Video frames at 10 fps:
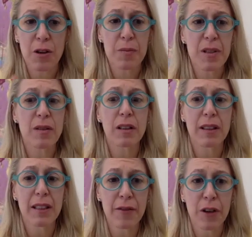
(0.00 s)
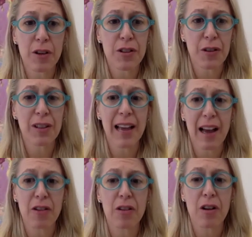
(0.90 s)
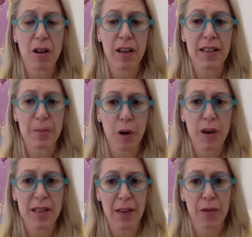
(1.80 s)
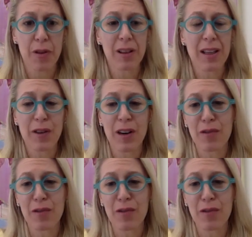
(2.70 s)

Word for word: in terms of the liver, certainly alcohol gets broken down through the liver.